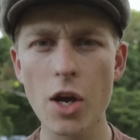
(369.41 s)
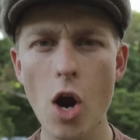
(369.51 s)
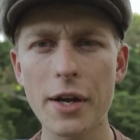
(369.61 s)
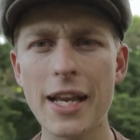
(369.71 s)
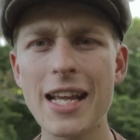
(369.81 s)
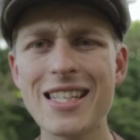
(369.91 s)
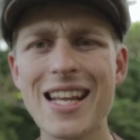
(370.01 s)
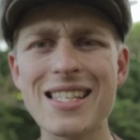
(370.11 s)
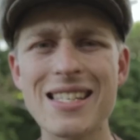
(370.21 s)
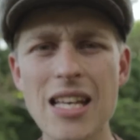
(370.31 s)
handguard. It is in
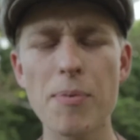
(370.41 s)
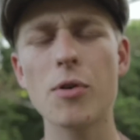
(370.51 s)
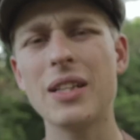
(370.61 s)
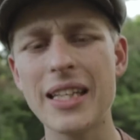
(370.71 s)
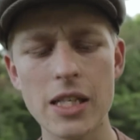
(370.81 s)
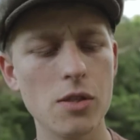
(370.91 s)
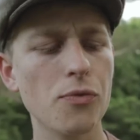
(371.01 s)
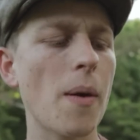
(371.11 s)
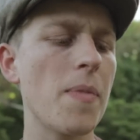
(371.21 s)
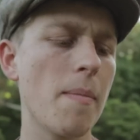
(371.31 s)
a separate release
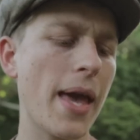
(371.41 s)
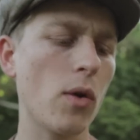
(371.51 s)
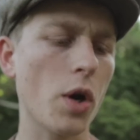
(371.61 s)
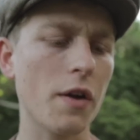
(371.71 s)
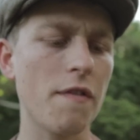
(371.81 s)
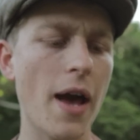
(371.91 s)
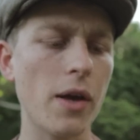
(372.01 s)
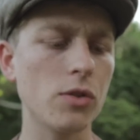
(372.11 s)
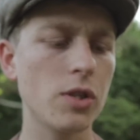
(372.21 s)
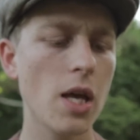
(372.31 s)
from the main Orca
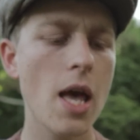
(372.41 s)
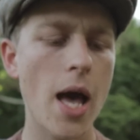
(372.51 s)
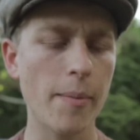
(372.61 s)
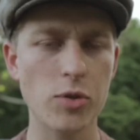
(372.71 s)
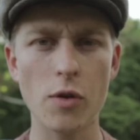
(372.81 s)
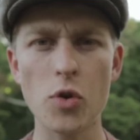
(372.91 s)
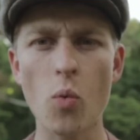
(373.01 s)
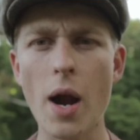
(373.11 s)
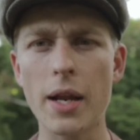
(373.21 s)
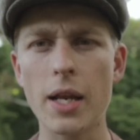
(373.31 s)
files, so if you
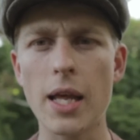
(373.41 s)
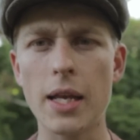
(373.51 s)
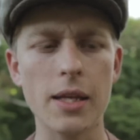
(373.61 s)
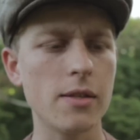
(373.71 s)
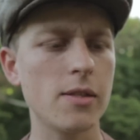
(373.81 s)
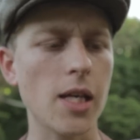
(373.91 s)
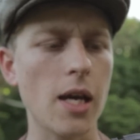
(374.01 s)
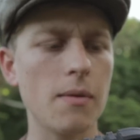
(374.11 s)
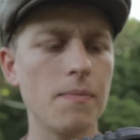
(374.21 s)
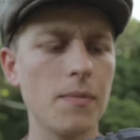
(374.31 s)
want it, it is
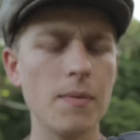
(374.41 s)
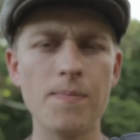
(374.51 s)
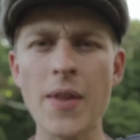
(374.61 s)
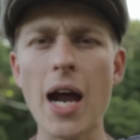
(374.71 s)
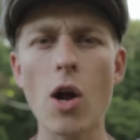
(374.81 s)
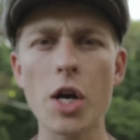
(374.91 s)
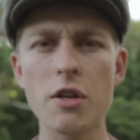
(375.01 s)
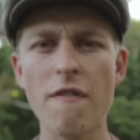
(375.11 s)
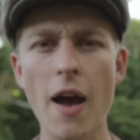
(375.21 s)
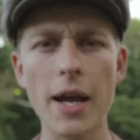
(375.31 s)
not hard
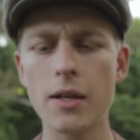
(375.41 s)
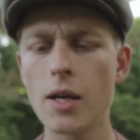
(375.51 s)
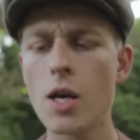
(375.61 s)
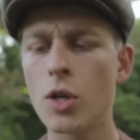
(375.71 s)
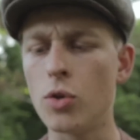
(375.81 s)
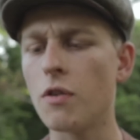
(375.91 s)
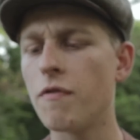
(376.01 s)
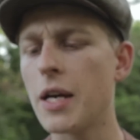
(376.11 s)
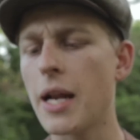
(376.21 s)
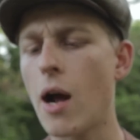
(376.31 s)
to find. You can
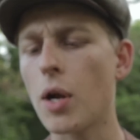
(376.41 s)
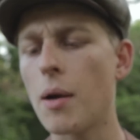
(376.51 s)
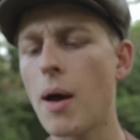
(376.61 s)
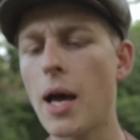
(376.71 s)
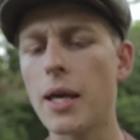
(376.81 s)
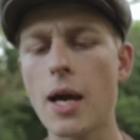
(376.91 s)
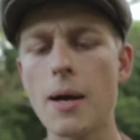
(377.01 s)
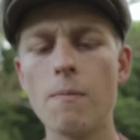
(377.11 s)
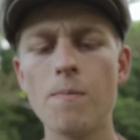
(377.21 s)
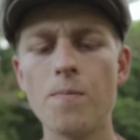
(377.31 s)
find it out on
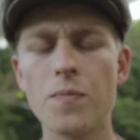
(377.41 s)
my